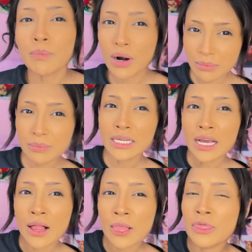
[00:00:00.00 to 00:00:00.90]
Probably
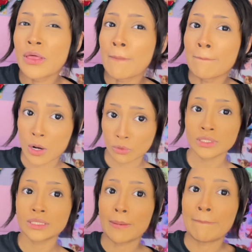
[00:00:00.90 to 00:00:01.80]
the
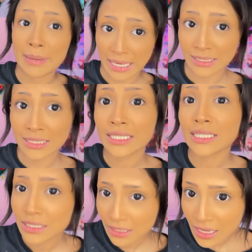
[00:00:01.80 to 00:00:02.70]
most basic
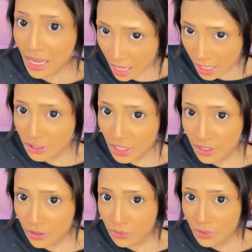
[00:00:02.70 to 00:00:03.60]

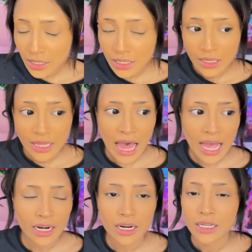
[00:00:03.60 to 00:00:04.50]
eyeshadow
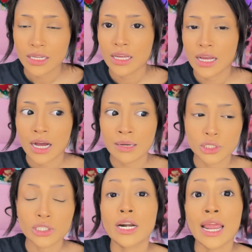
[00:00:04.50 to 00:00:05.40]
that I'm
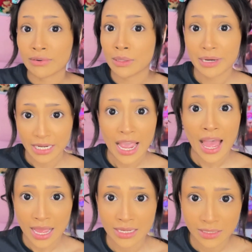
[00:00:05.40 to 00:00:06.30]
sure everybody
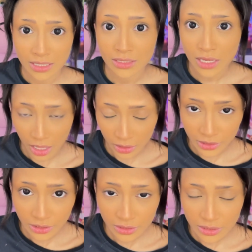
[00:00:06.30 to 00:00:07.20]
has these
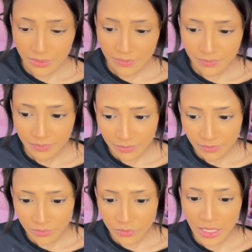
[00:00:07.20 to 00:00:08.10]
colors,
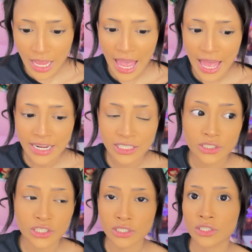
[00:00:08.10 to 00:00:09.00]
and
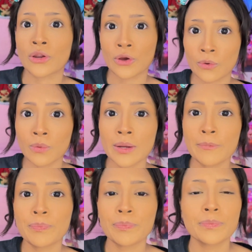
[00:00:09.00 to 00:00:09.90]
just know
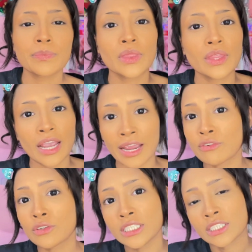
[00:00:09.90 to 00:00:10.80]

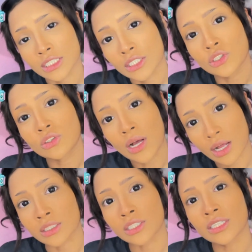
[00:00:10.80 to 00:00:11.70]
every single
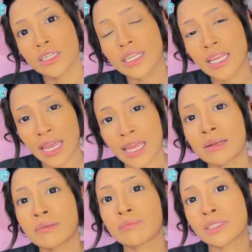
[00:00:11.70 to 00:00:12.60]
color
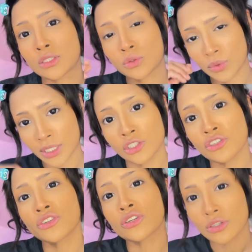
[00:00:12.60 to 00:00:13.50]
can be
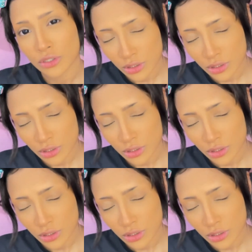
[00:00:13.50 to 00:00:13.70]
switched,